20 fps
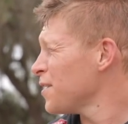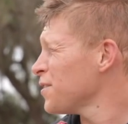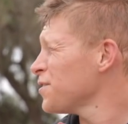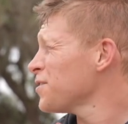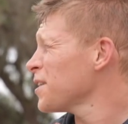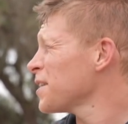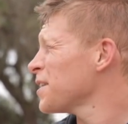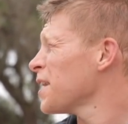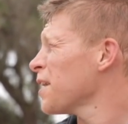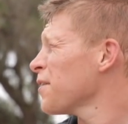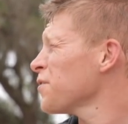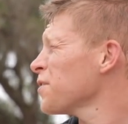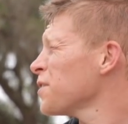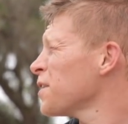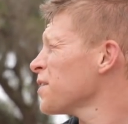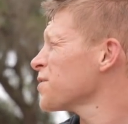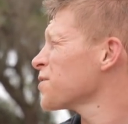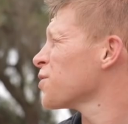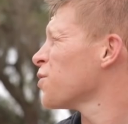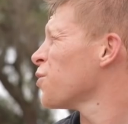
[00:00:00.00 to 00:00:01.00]
This thing definitely
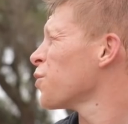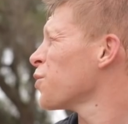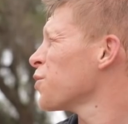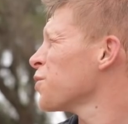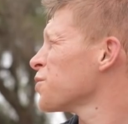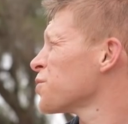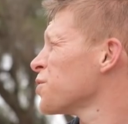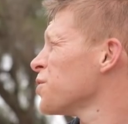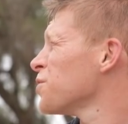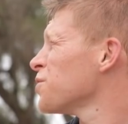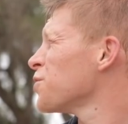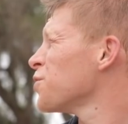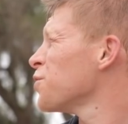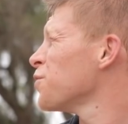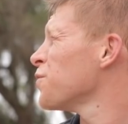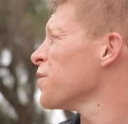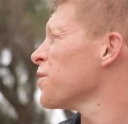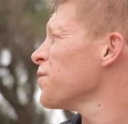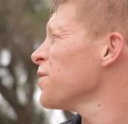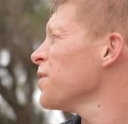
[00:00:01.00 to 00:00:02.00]
doesn't corner as good as a
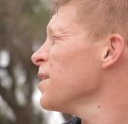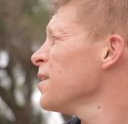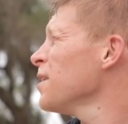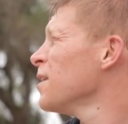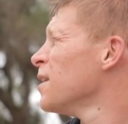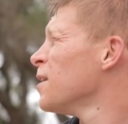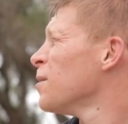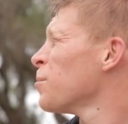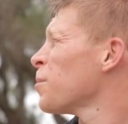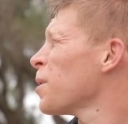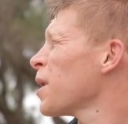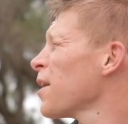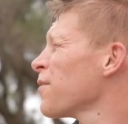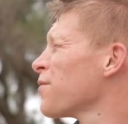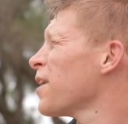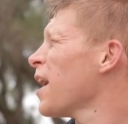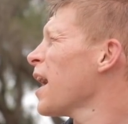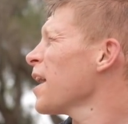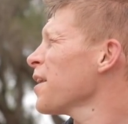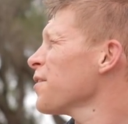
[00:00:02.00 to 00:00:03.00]
250, but I've
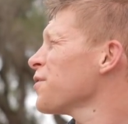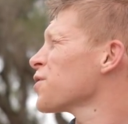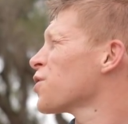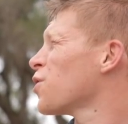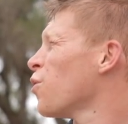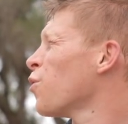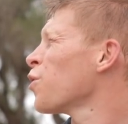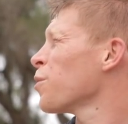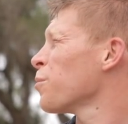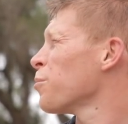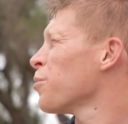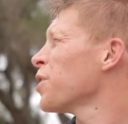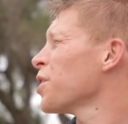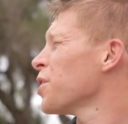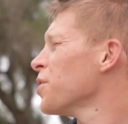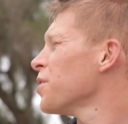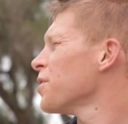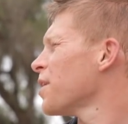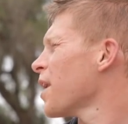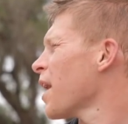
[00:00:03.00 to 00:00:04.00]
got it to corner pretty
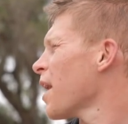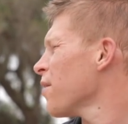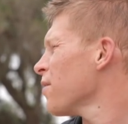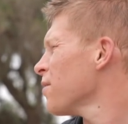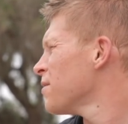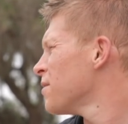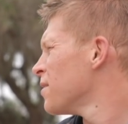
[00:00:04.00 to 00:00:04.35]
good now.